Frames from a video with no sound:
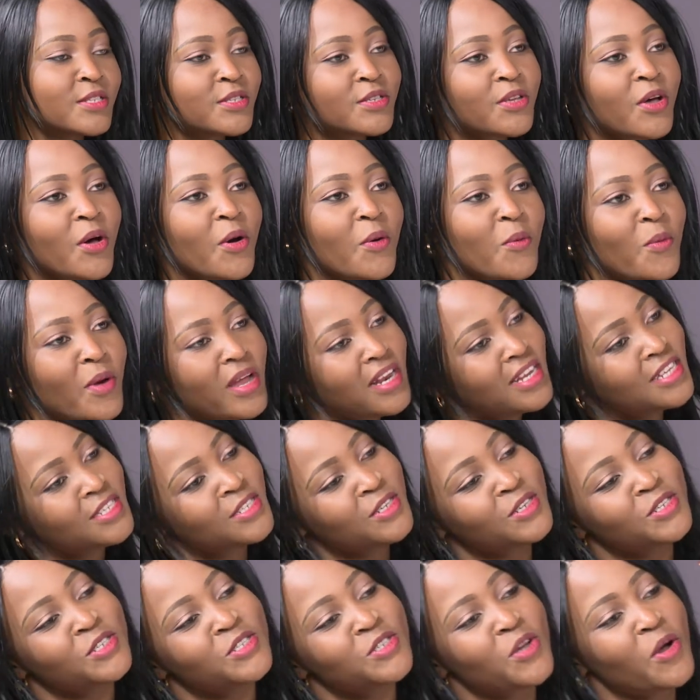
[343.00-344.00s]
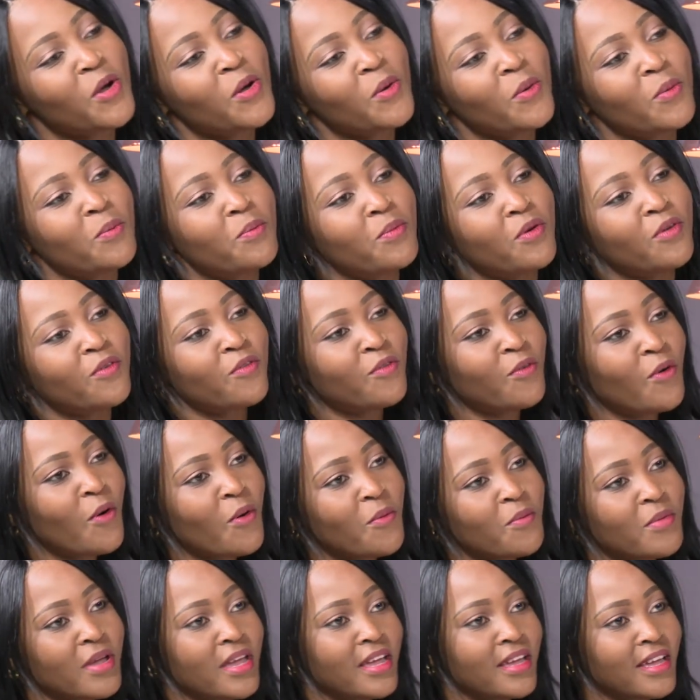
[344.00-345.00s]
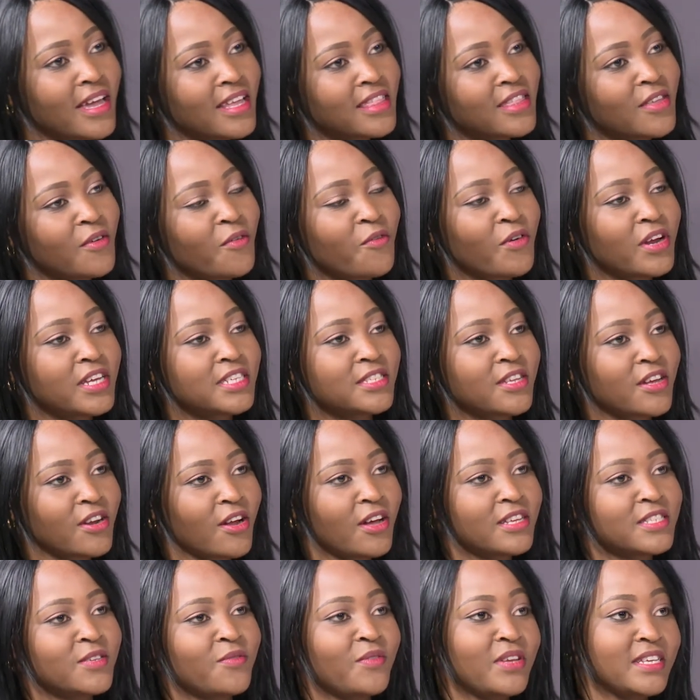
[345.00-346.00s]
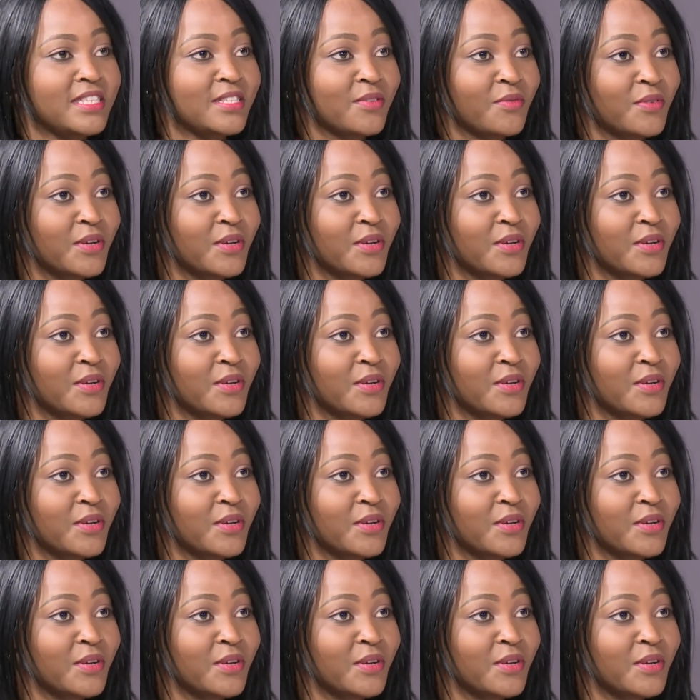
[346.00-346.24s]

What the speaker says: So when is your show performing at the Freestad Arts Festival?